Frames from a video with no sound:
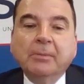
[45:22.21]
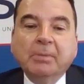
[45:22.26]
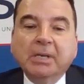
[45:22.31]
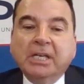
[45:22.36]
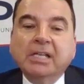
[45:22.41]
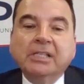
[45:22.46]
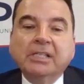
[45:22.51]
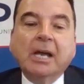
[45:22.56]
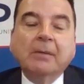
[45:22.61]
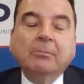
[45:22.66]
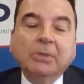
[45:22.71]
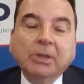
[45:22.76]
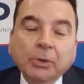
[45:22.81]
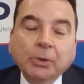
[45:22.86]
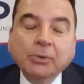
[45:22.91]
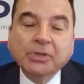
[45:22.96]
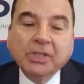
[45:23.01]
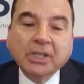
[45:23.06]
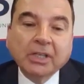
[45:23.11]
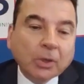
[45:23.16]
because I'm
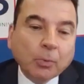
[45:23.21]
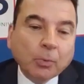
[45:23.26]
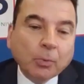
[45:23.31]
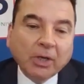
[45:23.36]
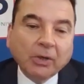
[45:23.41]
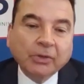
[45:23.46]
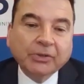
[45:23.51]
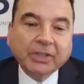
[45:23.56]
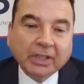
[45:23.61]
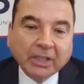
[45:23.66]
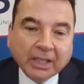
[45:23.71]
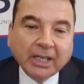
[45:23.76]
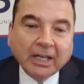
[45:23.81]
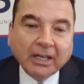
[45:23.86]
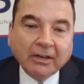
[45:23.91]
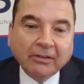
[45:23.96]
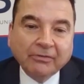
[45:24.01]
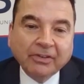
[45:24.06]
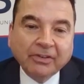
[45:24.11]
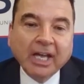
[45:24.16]
losing the will to
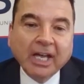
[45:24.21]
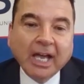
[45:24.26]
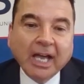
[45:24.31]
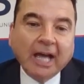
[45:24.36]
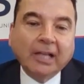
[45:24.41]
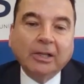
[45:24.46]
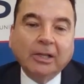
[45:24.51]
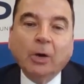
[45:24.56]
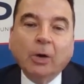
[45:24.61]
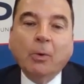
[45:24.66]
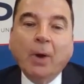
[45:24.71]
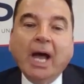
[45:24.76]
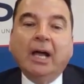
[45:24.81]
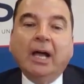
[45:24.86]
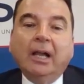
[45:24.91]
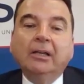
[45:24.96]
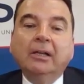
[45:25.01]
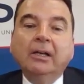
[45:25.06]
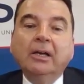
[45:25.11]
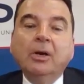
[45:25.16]
live,
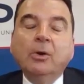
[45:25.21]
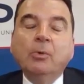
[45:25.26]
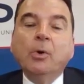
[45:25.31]
LOL.